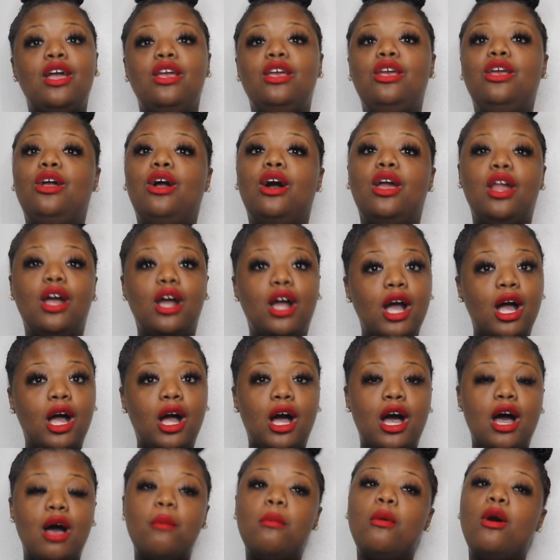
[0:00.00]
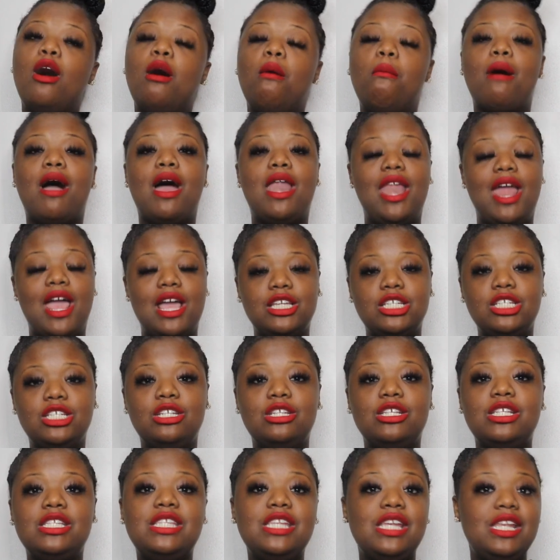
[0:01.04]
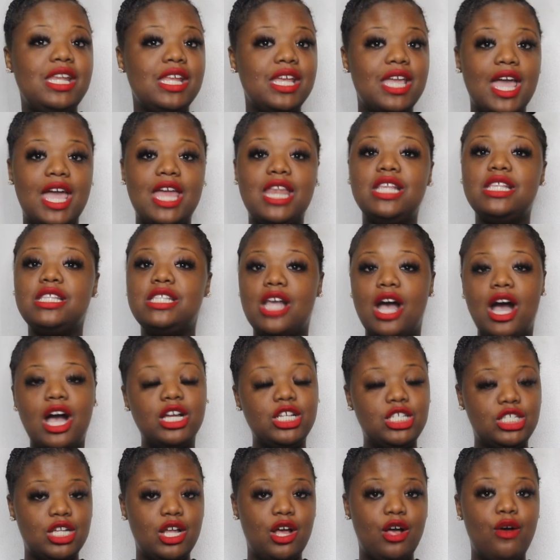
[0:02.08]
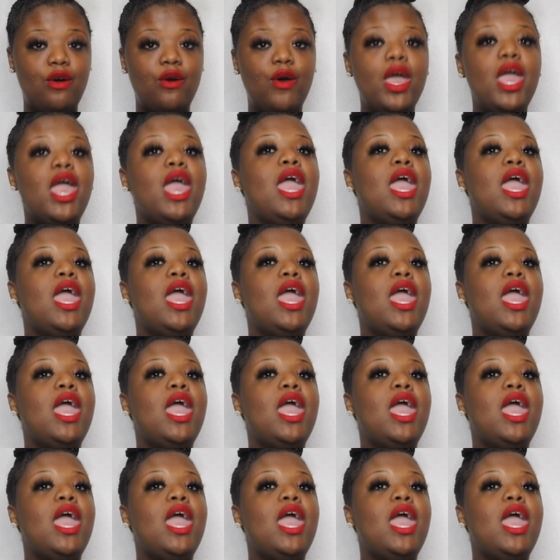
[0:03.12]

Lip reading: You're going to come on my national syndicated talk show,